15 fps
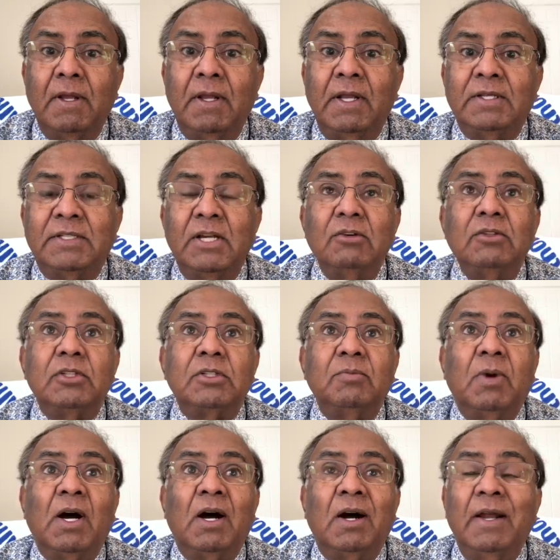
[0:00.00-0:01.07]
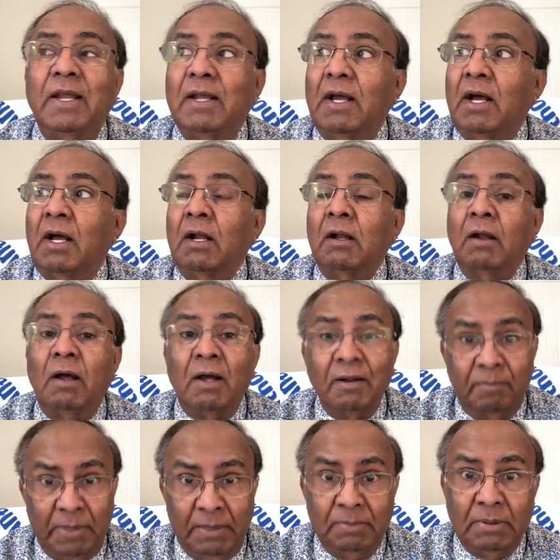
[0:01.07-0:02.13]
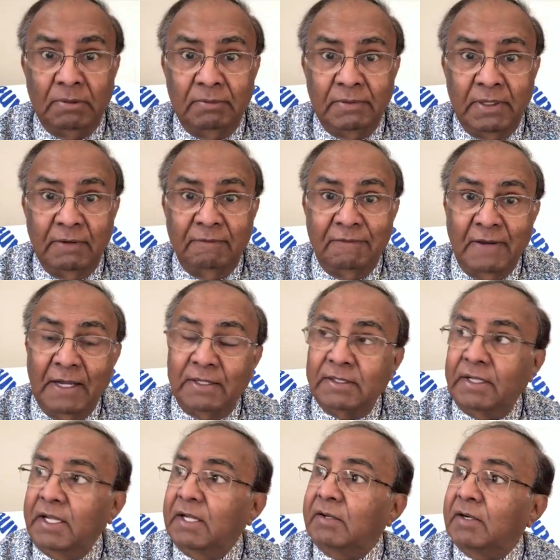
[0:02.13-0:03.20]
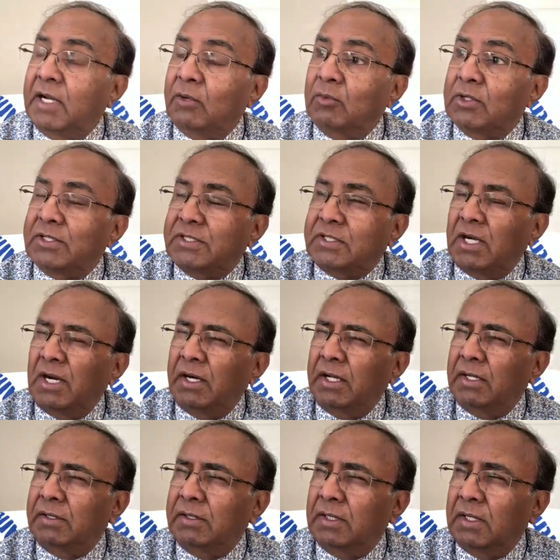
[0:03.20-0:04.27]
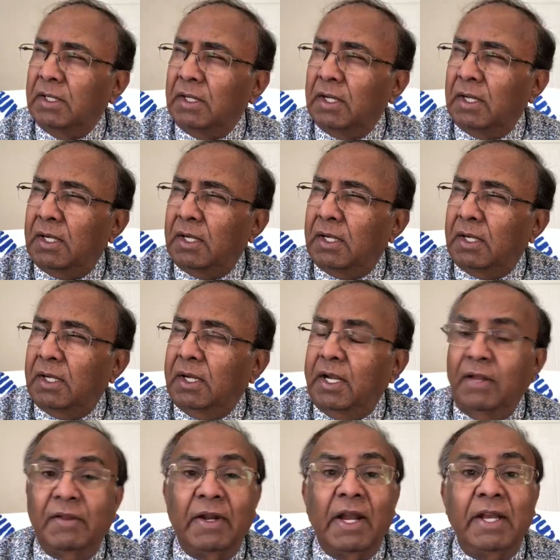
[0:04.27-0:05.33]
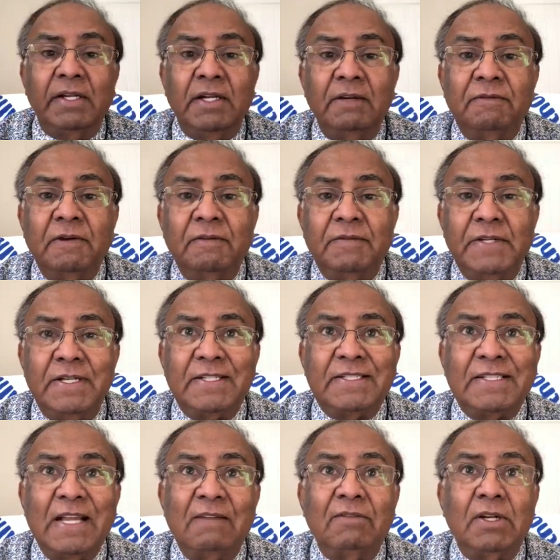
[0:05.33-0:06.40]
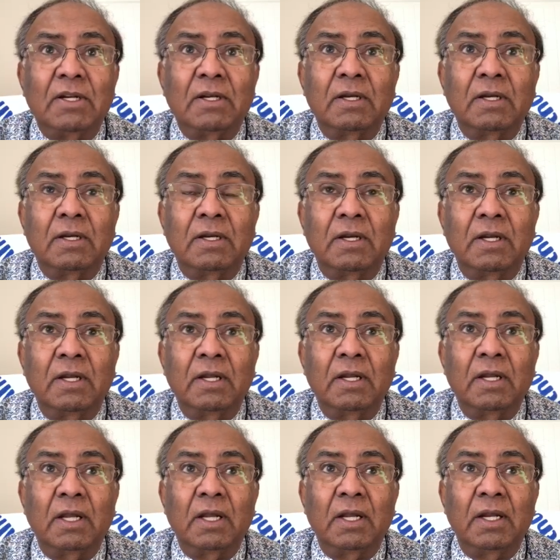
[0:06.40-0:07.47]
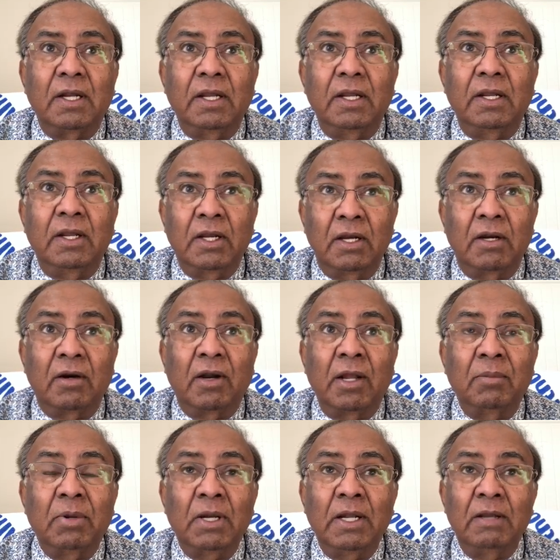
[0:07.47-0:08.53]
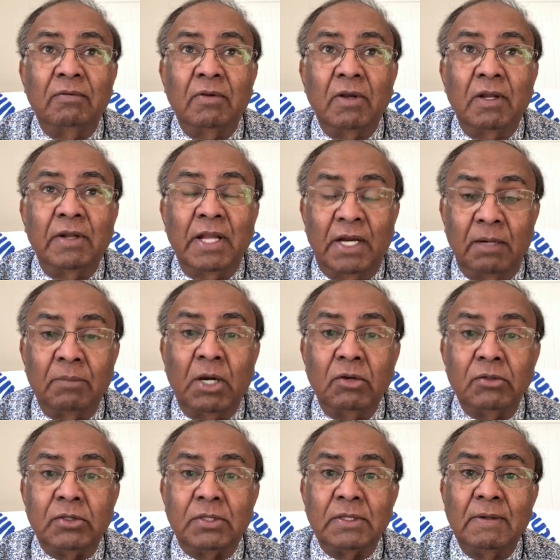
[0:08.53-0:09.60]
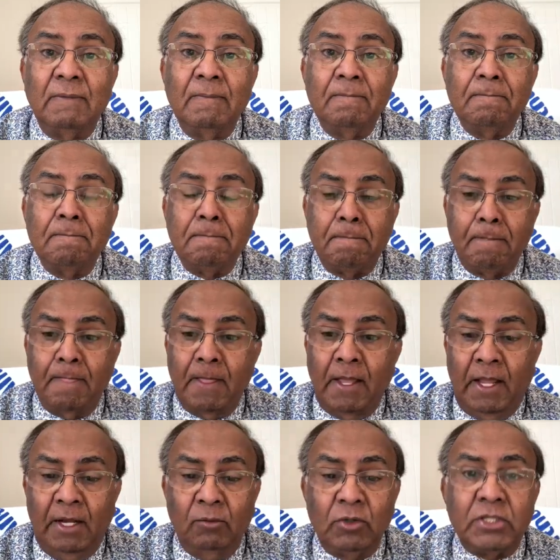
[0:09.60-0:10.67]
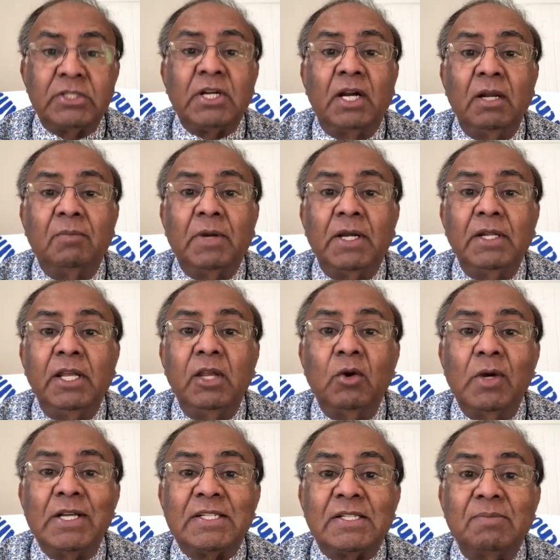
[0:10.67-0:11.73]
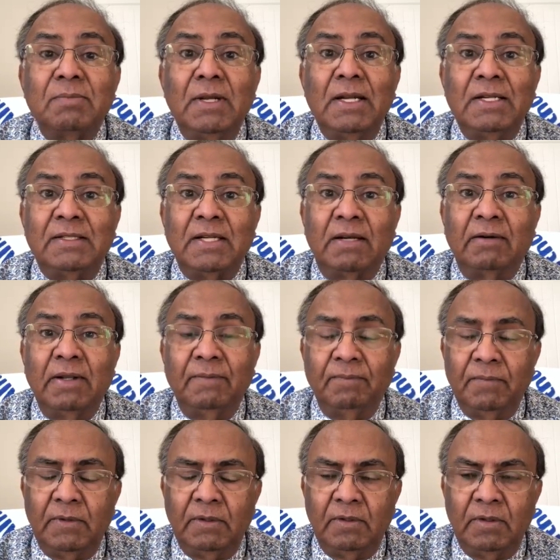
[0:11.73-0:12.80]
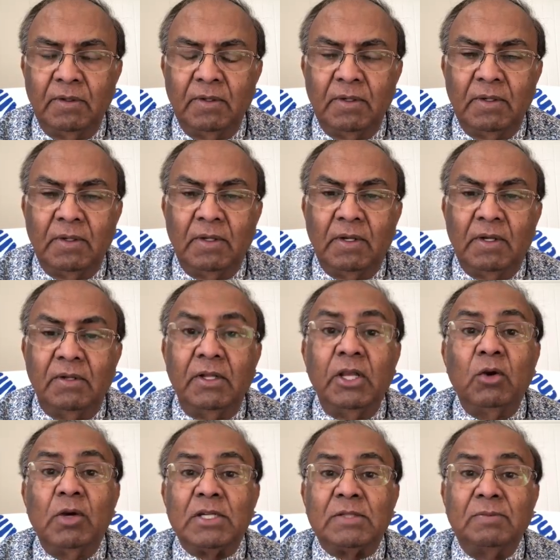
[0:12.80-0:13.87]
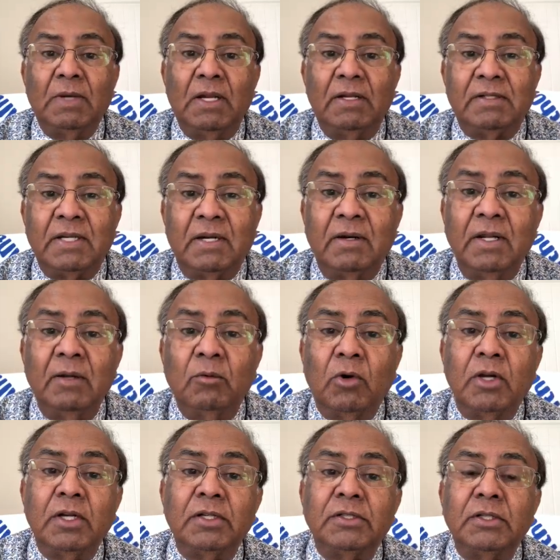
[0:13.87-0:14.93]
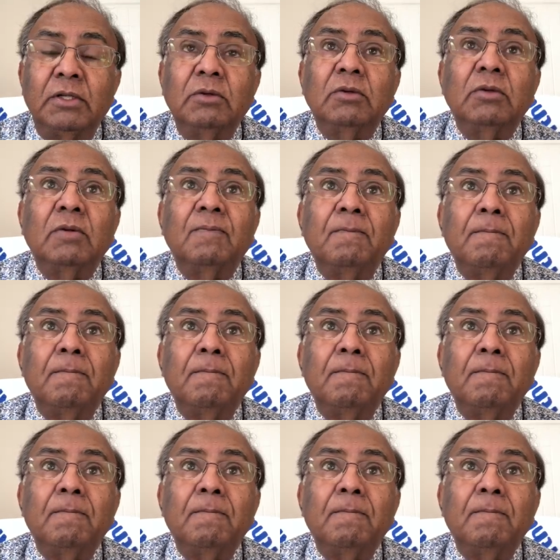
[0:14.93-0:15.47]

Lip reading: It's used by a lot of people. In fact, the internet was started in the 1957 year, I believe, thereabouts, and was started by the US military. The US military wanted to